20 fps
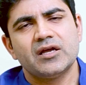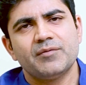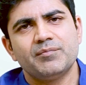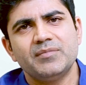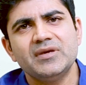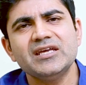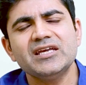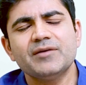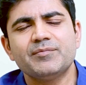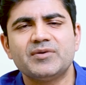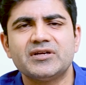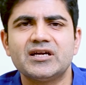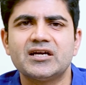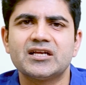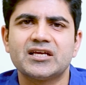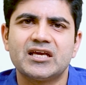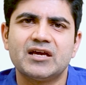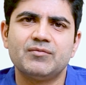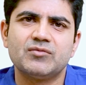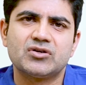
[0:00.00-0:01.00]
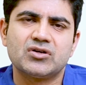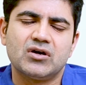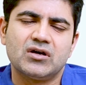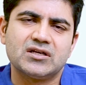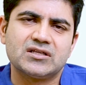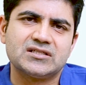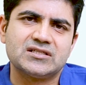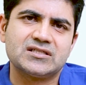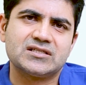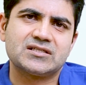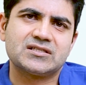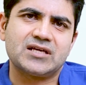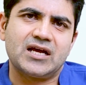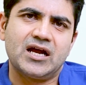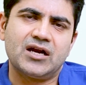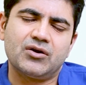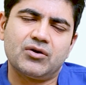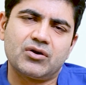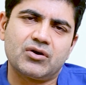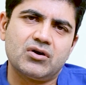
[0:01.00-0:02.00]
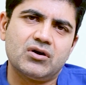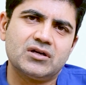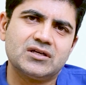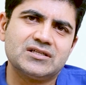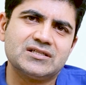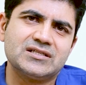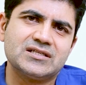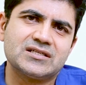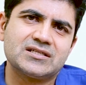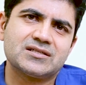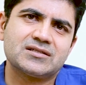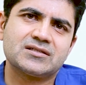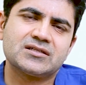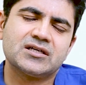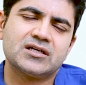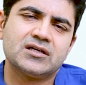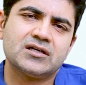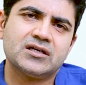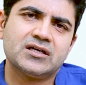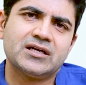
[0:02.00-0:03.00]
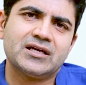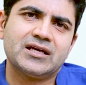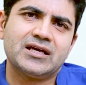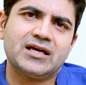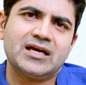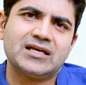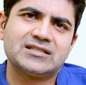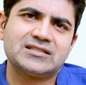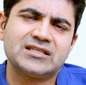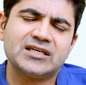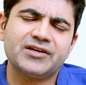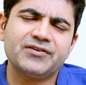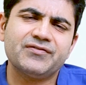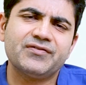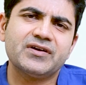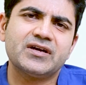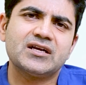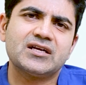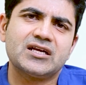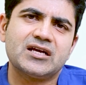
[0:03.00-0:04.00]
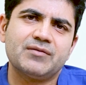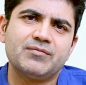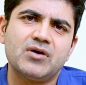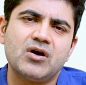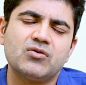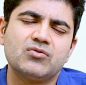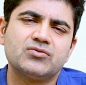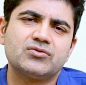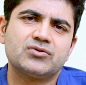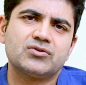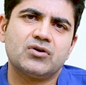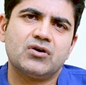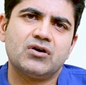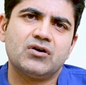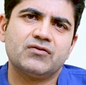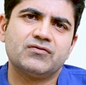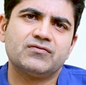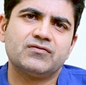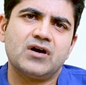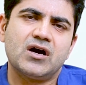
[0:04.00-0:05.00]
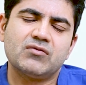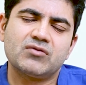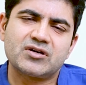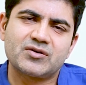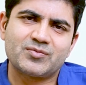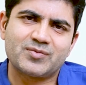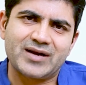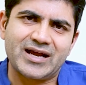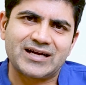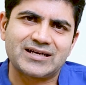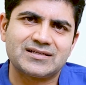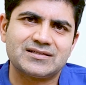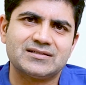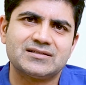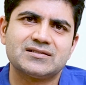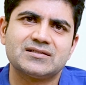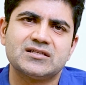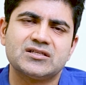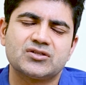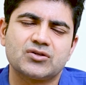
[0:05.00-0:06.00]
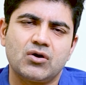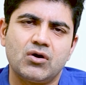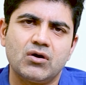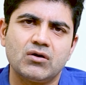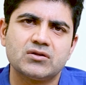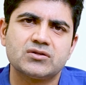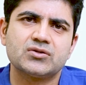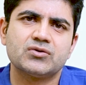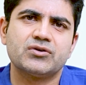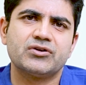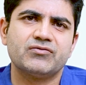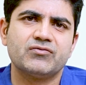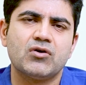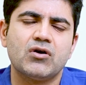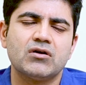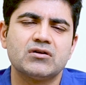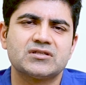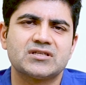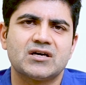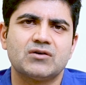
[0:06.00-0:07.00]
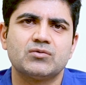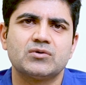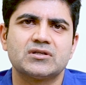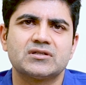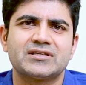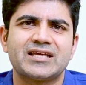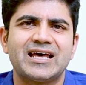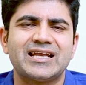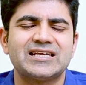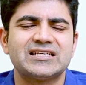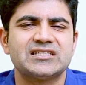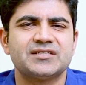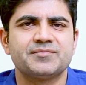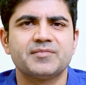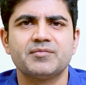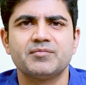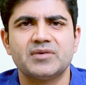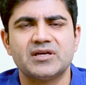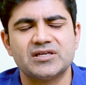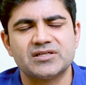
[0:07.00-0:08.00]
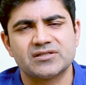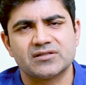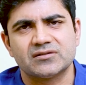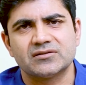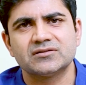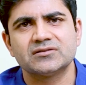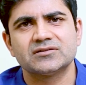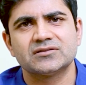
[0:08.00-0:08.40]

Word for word: Being a pediatric hematologist and oncologist, a significant amount of our practice is also revolves our thalassemia major,